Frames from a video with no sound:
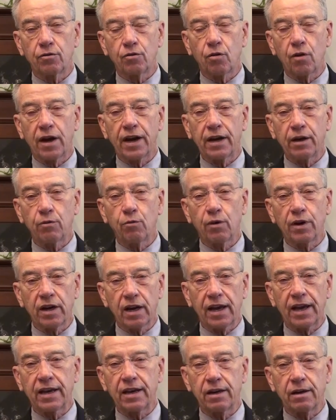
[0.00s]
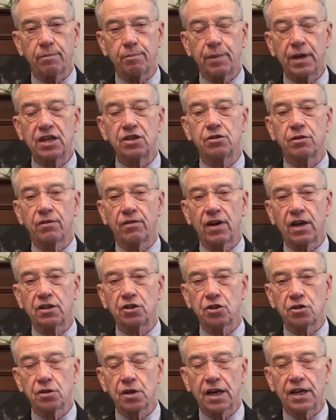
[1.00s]
trade-related piece of
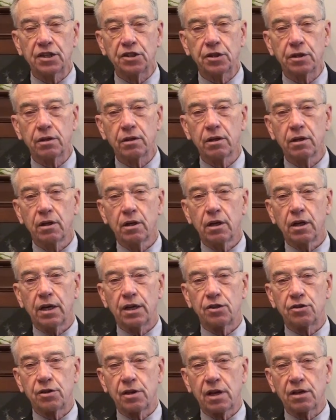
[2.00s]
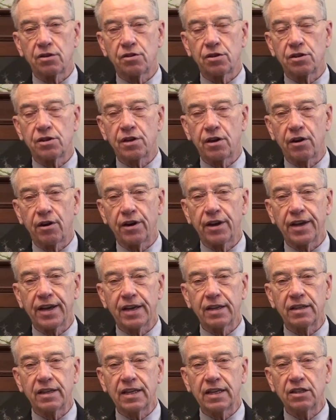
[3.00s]
legislation, it's necessary to
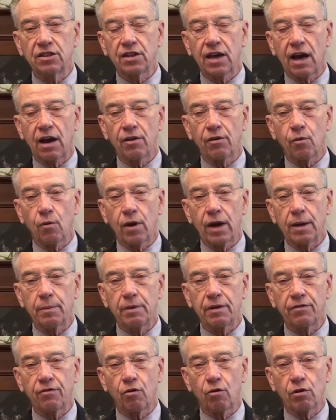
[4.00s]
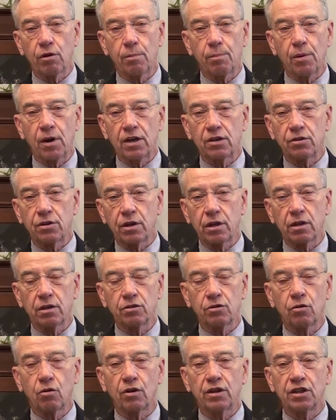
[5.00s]
get these out of the way before the president
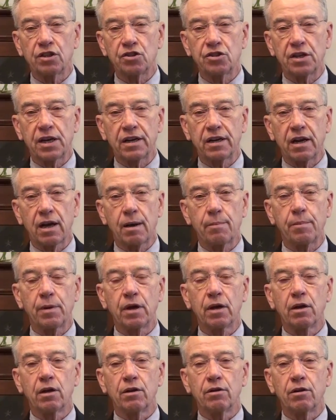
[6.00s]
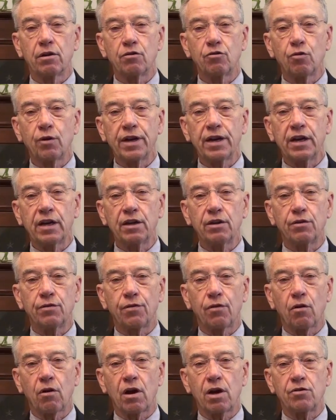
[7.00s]
is going to send up the treaties
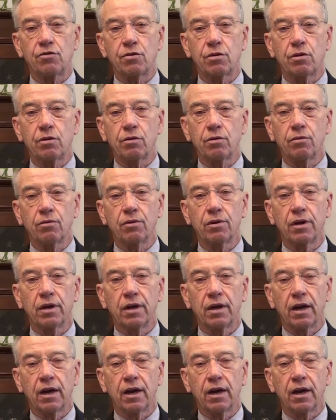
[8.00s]
for us to